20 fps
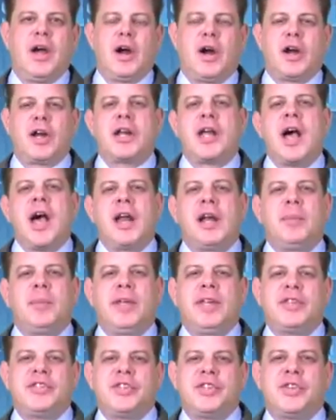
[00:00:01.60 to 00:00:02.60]
Our
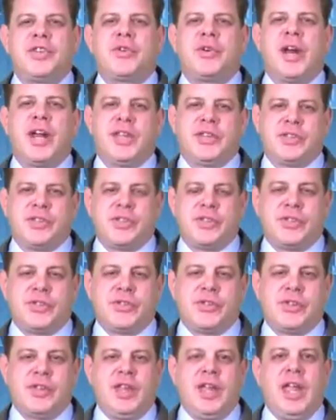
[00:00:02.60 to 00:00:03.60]
economy is in
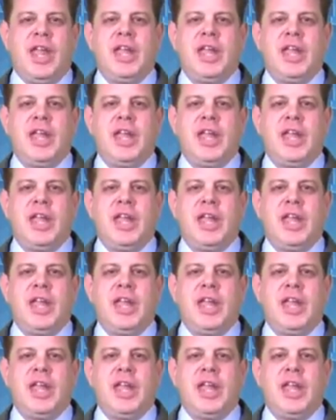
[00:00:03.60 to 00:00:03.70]
crisis.